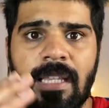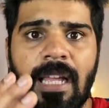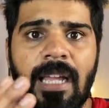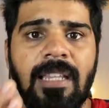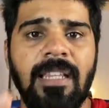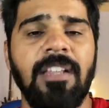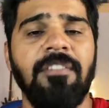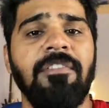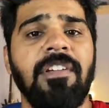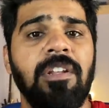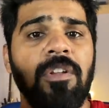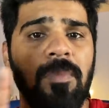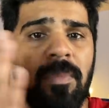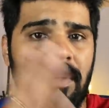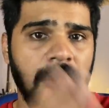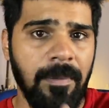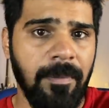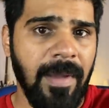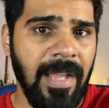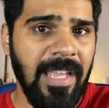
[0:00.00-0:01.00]
And then when you
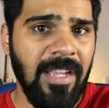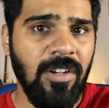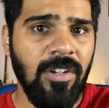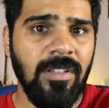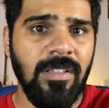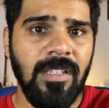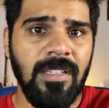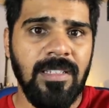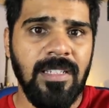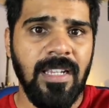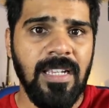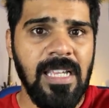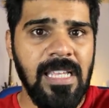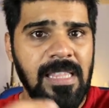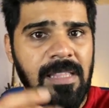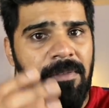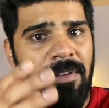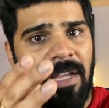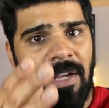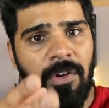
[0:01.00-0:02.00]
put a mic on this, again,
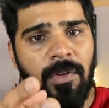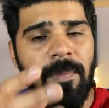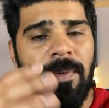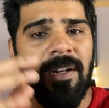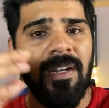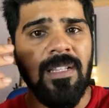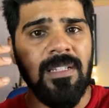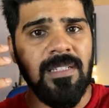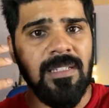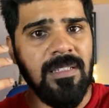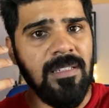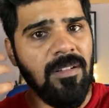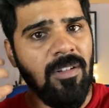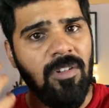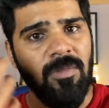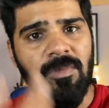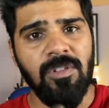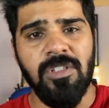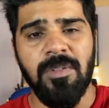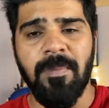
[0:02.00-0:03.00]
the equipment is
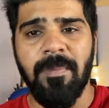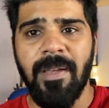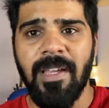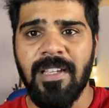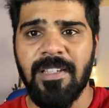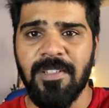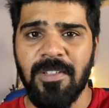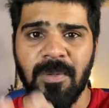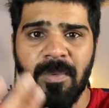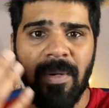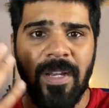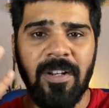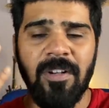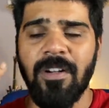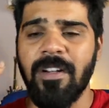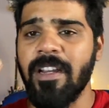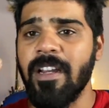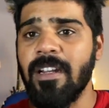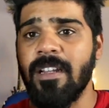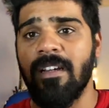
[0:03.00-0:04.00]
almost big. So why
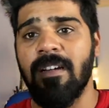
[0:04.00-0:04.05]
not get